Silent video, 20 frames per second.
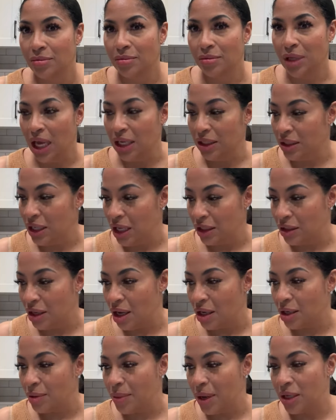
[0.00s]
That's not
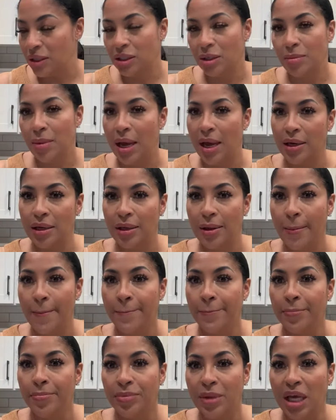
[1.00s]
talking about somebody.
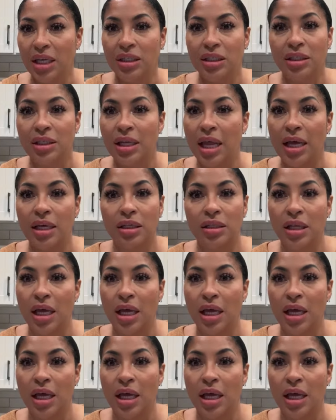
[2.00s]
That's just like,